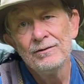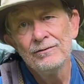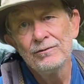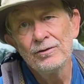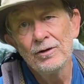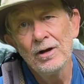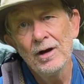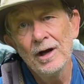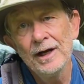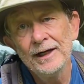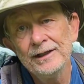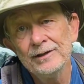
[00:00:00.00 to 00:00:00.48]

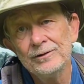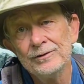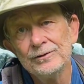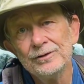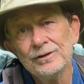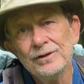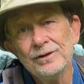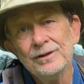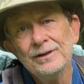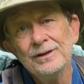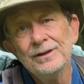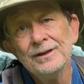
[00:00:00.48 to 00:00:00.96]
for hikers.
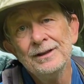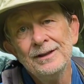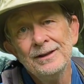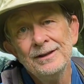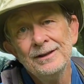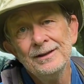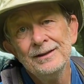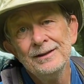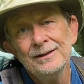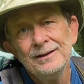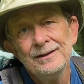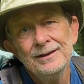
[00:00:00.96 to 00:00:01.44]

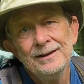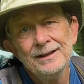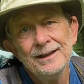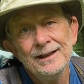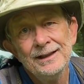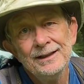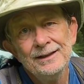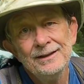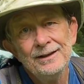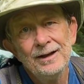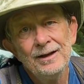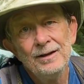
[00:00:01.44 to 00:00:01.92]

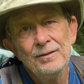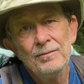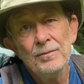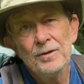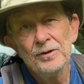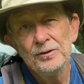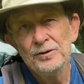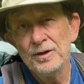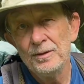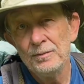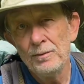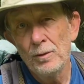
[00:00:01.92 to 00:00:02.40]
And uh,
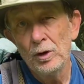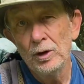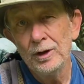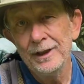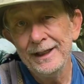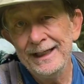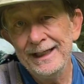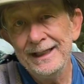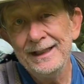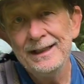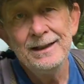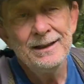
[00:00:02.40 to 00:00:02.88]
yeah,
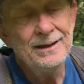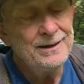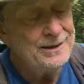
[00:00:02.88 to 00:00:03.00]
Marlene,